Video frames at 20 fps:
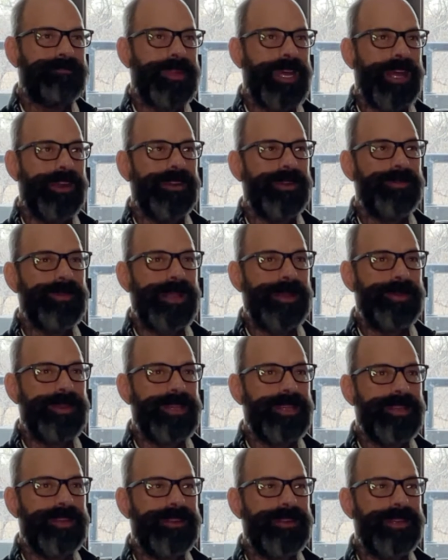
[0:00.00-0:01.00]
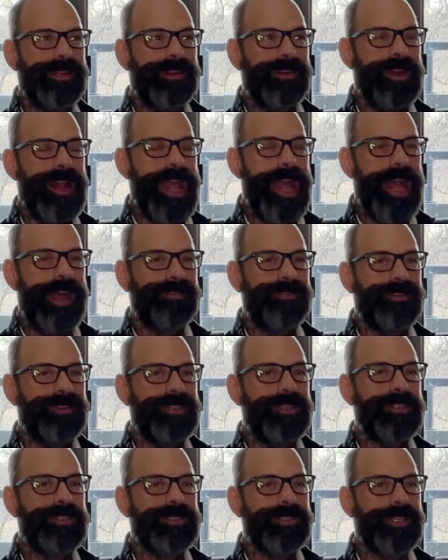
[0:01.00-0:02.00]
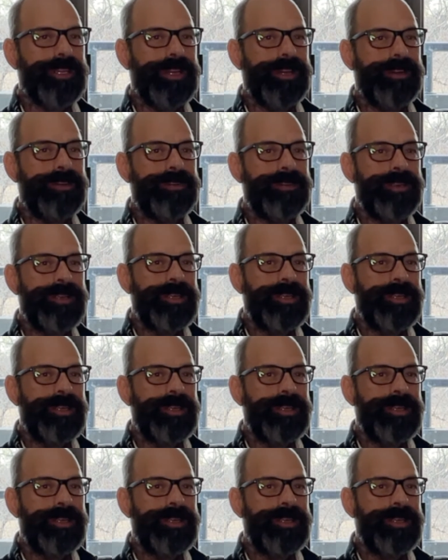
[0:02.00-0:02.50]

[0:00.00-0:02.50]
I don't know, maybe a year and a half, 2 years ago.